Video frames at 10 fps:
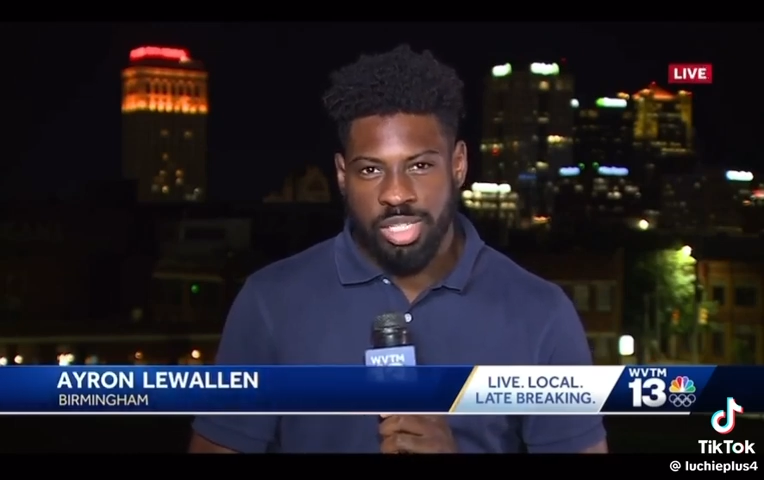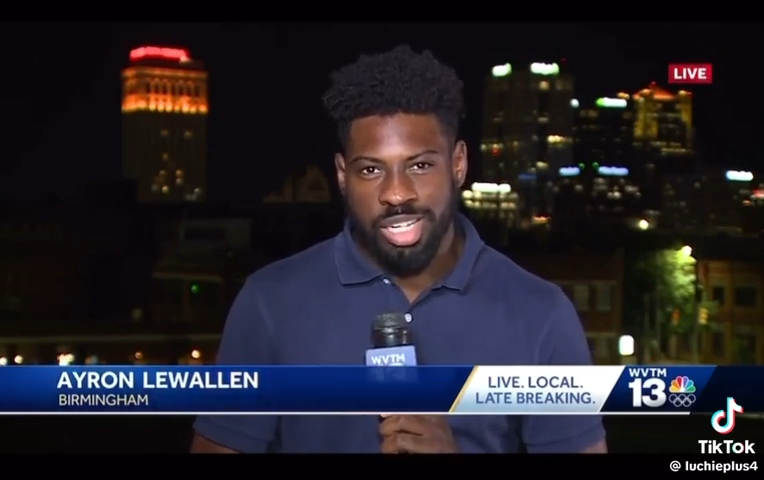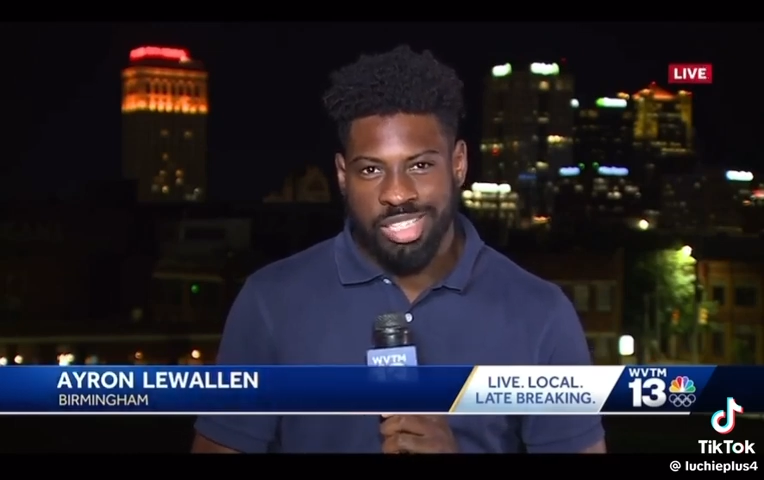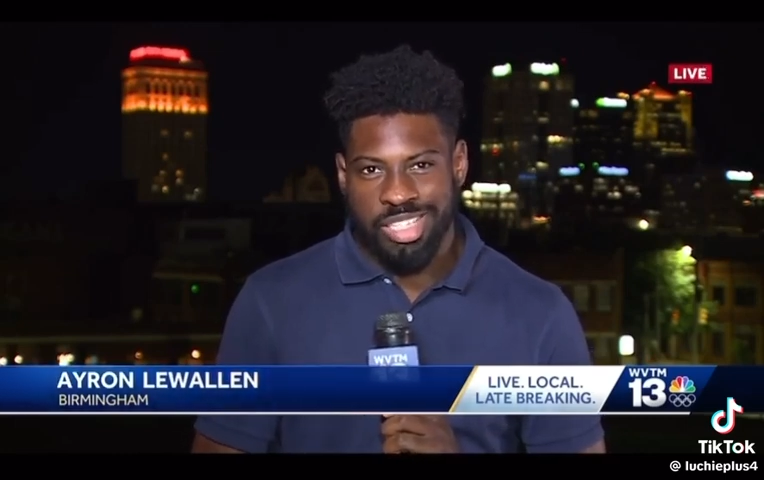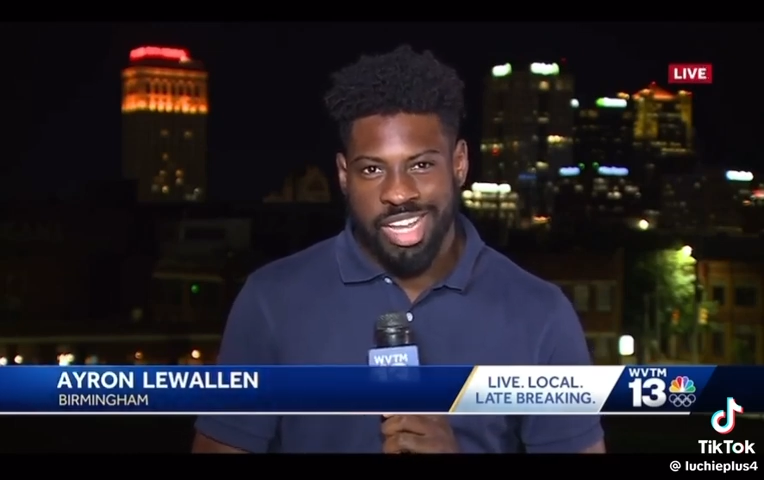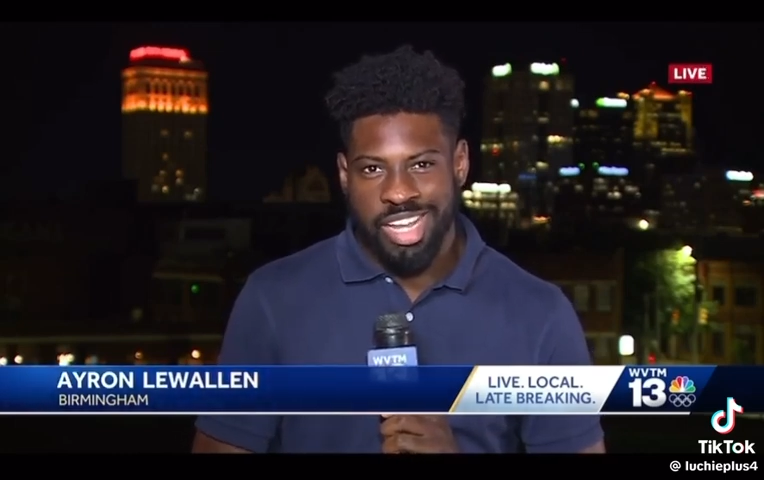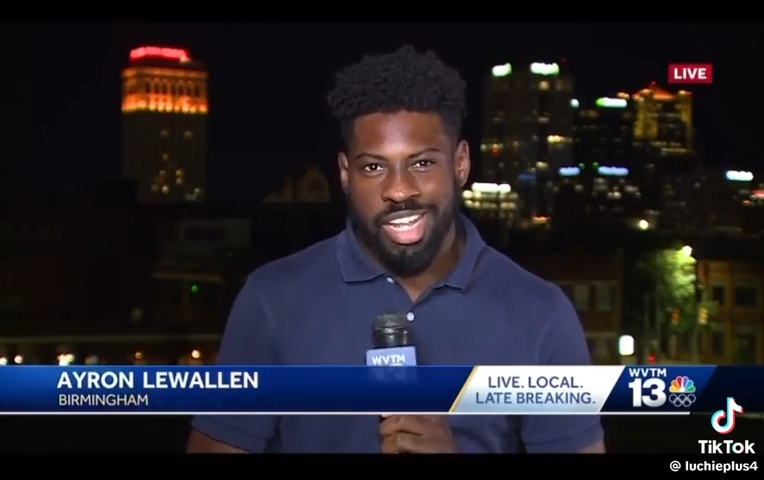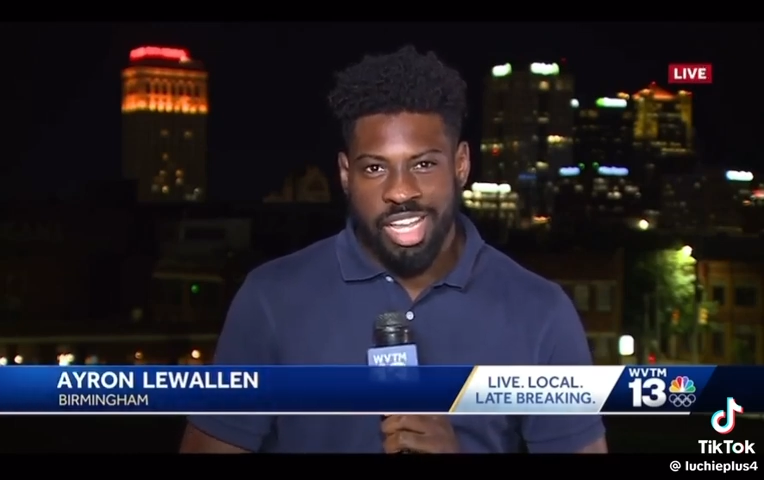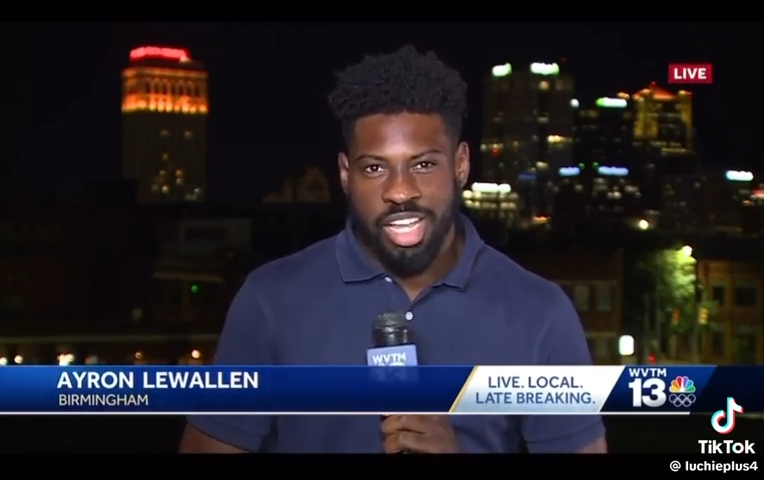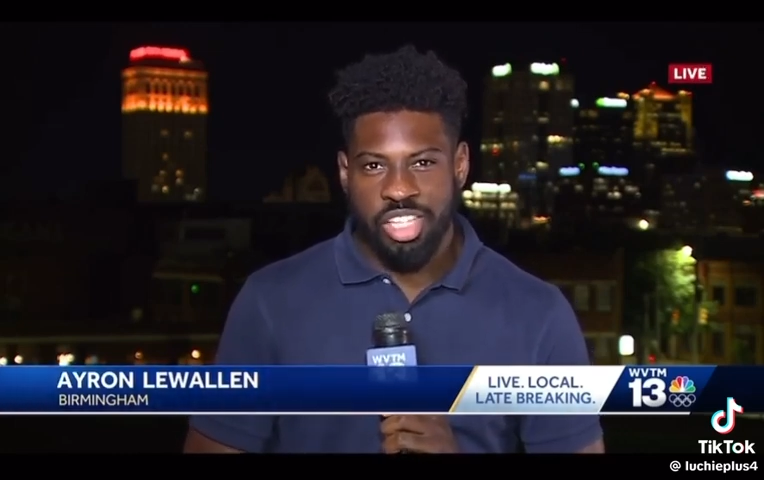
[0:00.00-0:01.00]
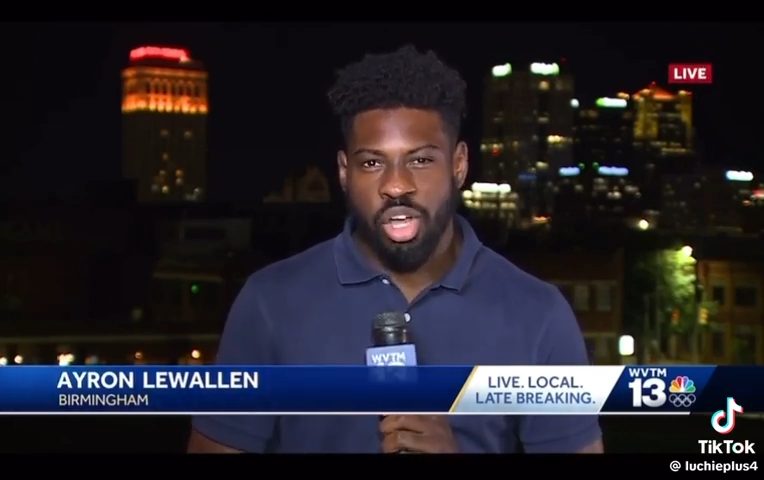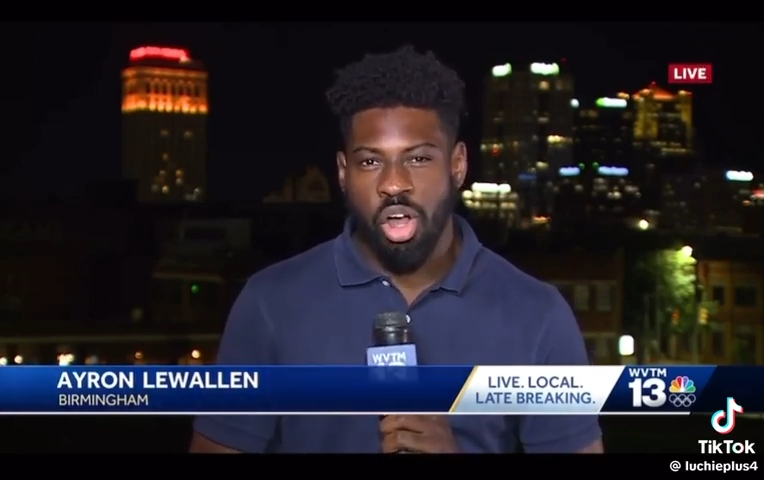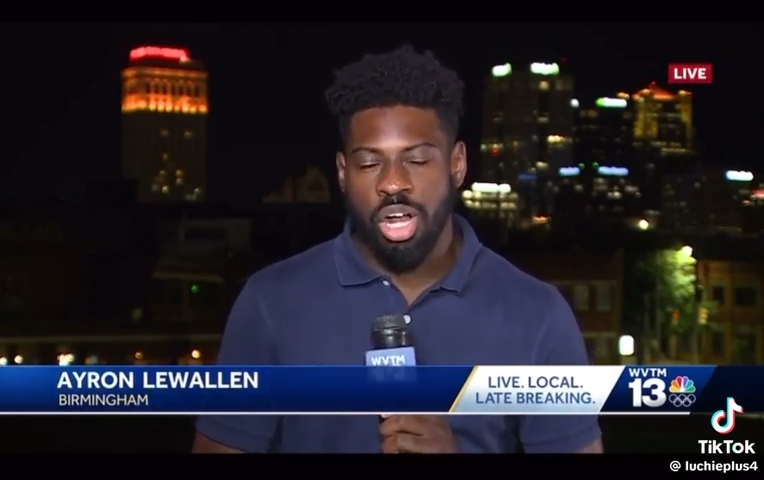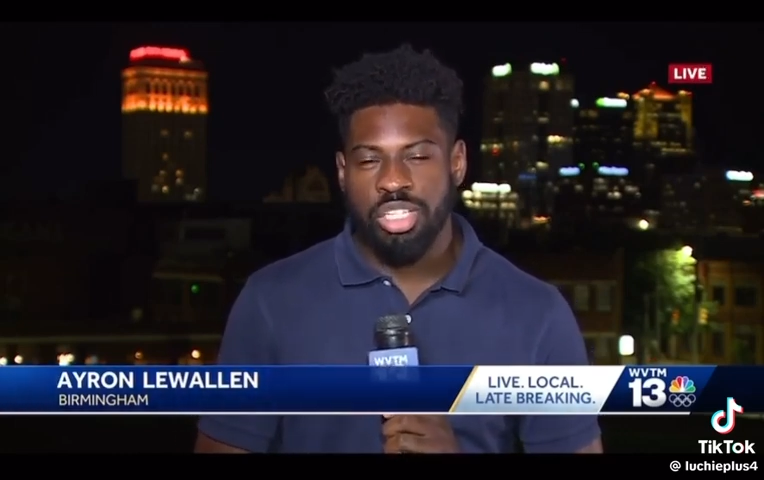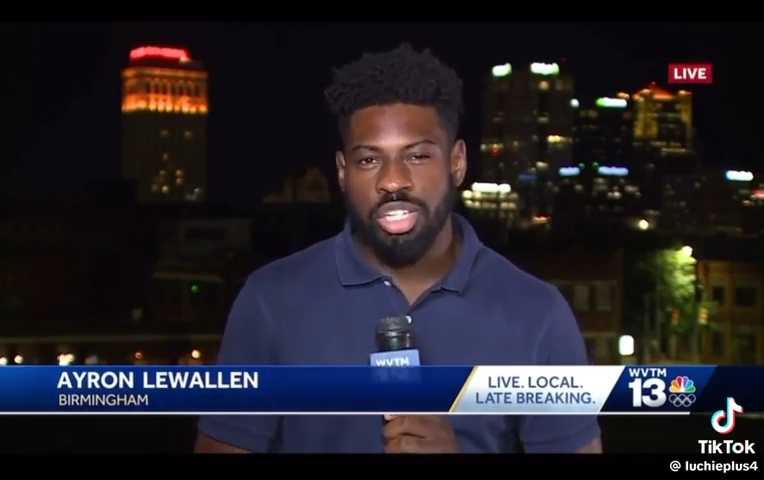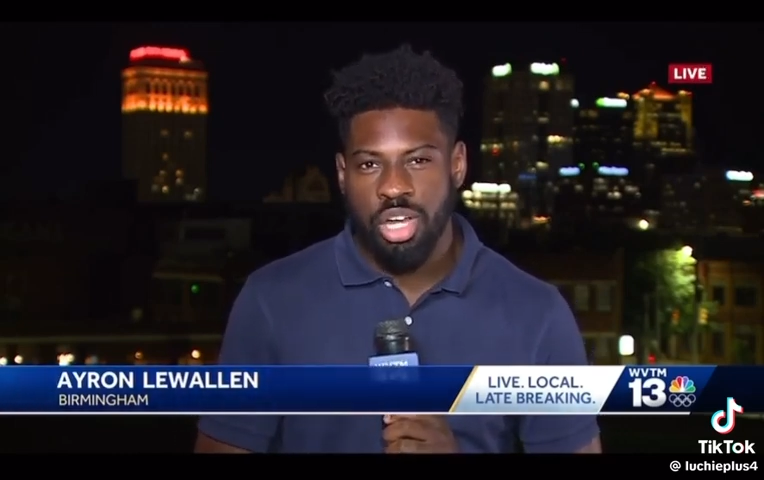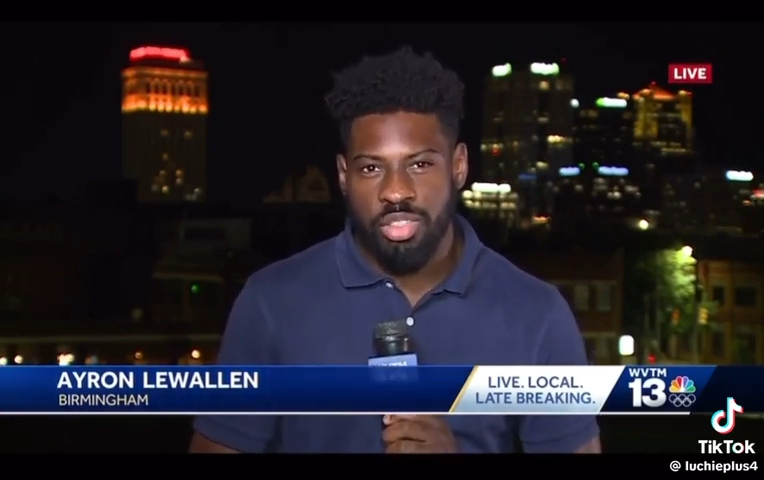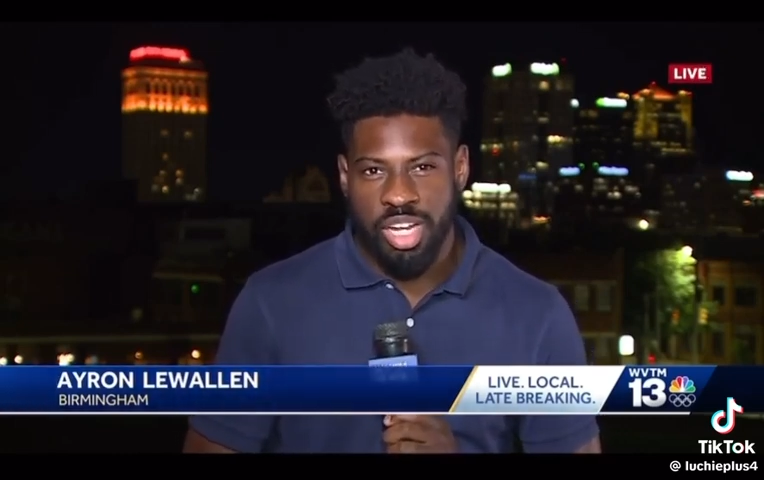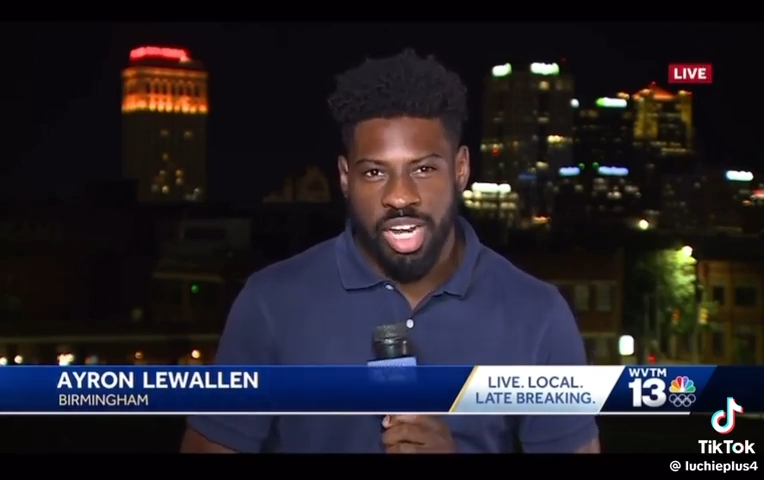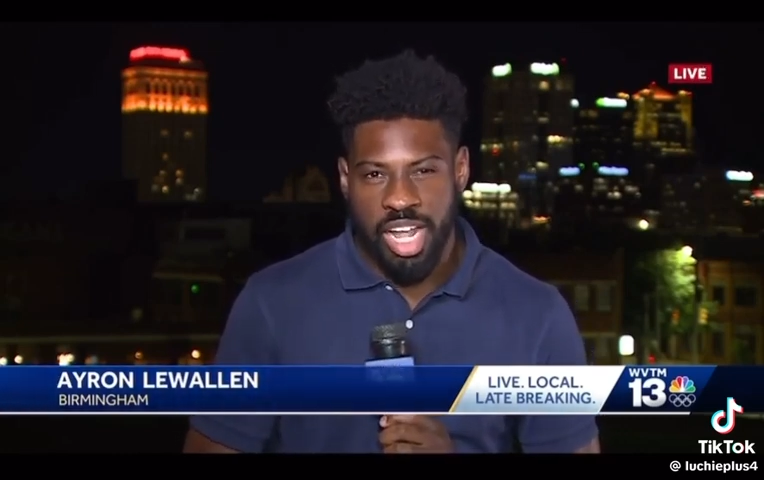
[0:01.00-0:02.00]
says that it's hard to know
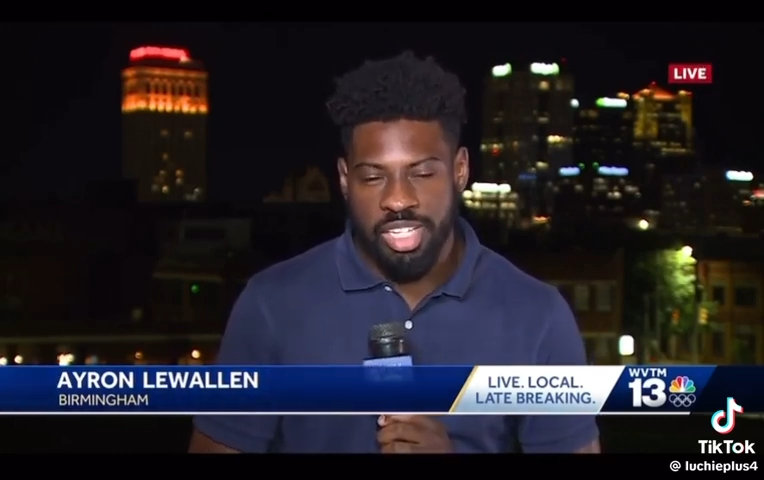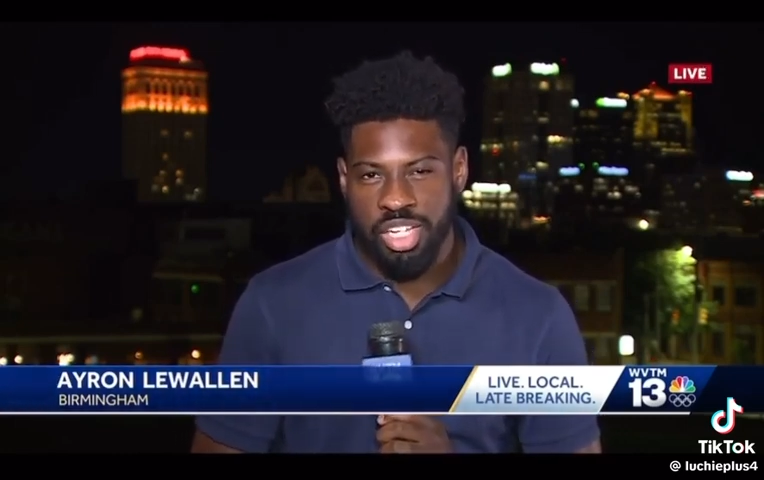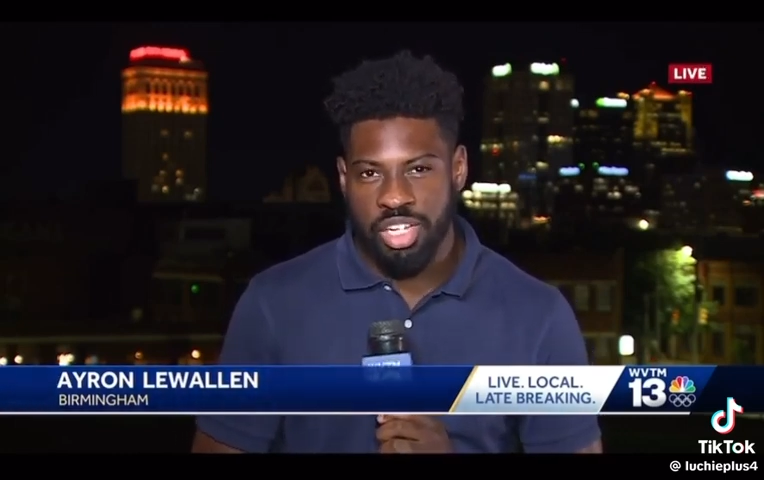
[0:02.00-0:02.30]
that an 18